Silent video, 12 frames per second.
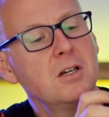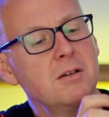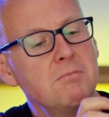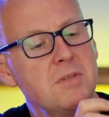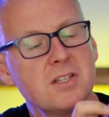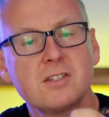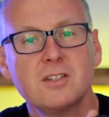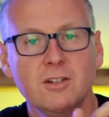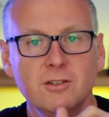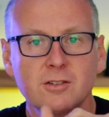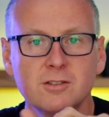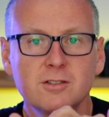
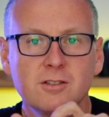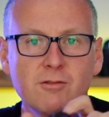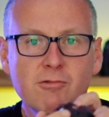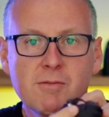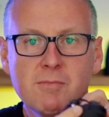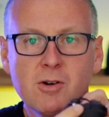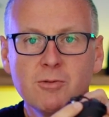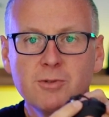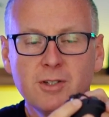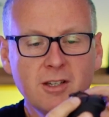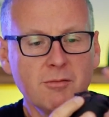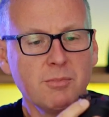mysterious
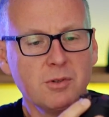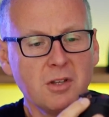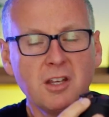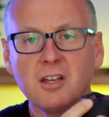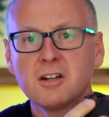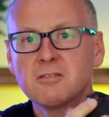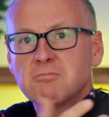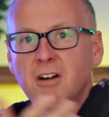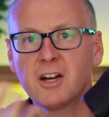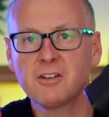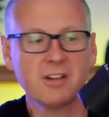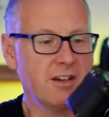remote input here.
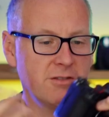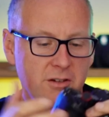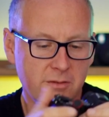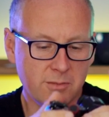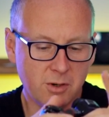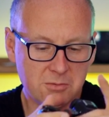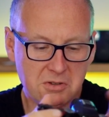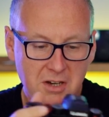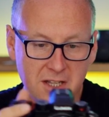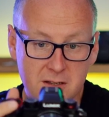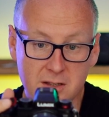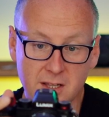I don't have the remote,
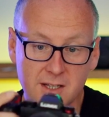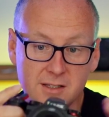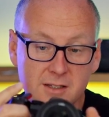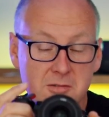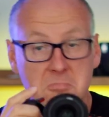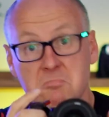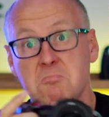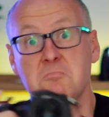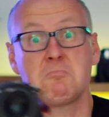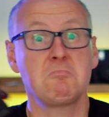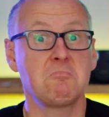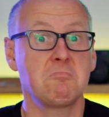I didn't test it.
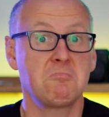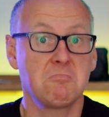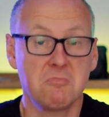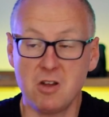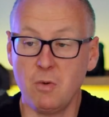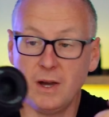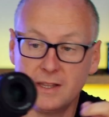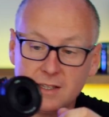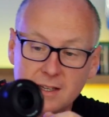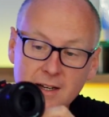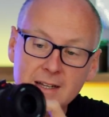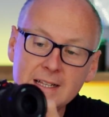No
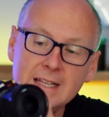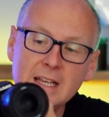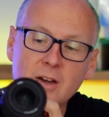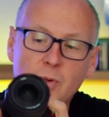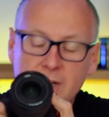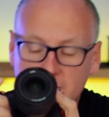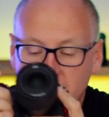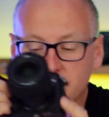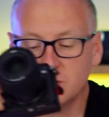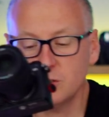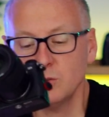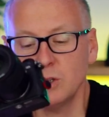idea. When it
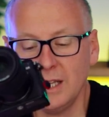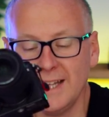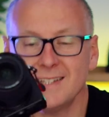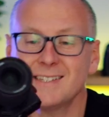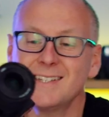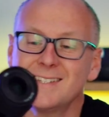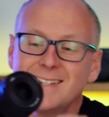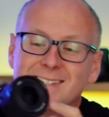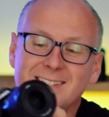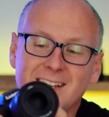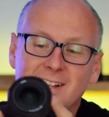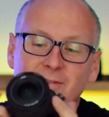comes to lenses
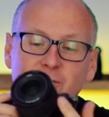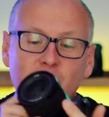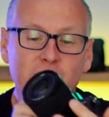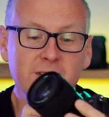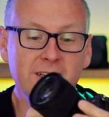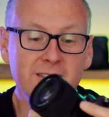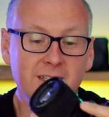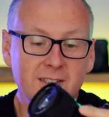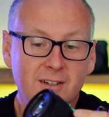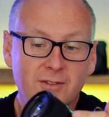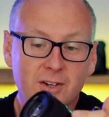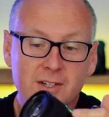itself, those lenses
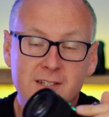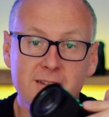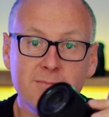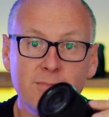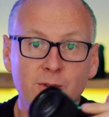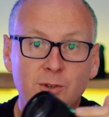are very simple.